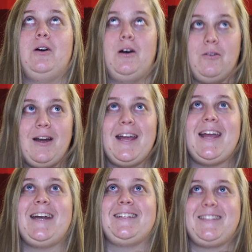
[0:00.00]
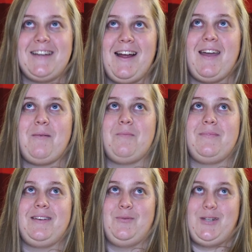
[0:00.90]
all right, it's
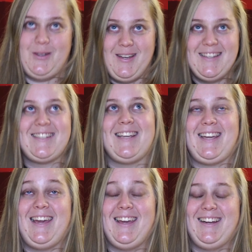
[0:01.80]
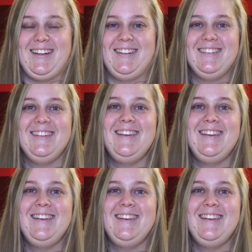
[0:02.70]
time and we're doing this again.